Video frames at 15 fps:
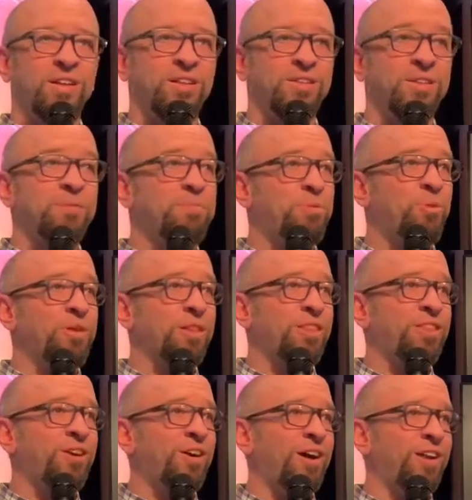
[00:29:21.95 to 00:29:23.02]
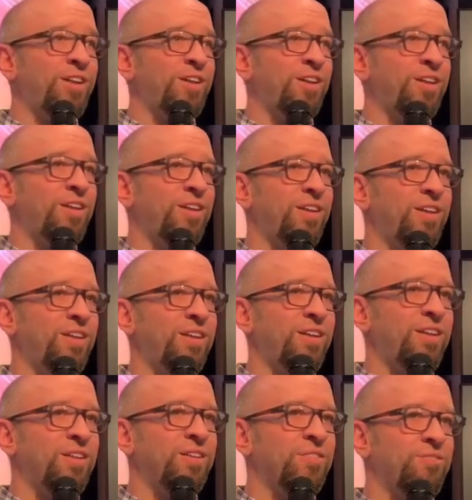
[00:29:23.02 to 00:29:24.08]
It's an important thought.
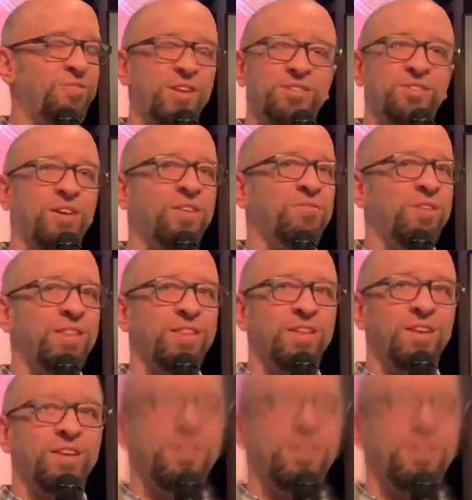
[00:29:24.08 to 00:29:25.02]
Friends are everything.